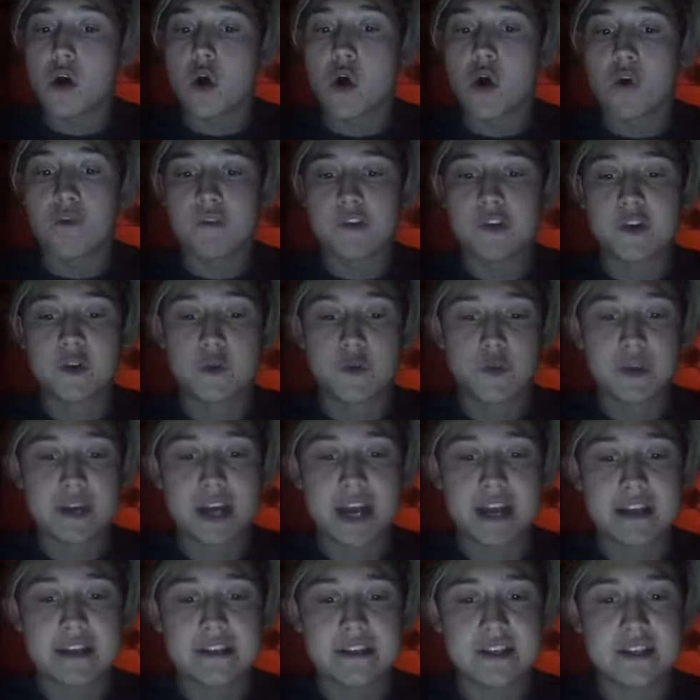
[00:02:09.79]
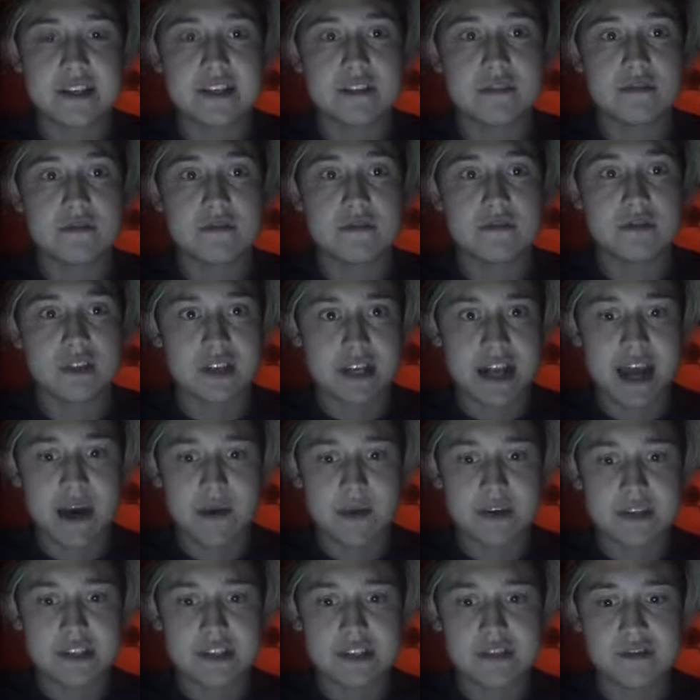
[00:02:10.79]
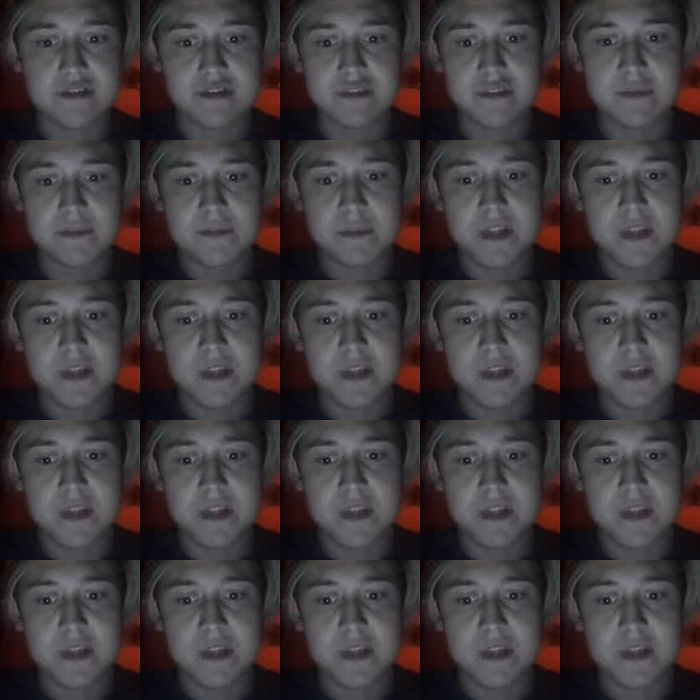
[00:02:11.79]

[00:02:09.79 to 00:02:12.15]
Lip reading: of creating the narrative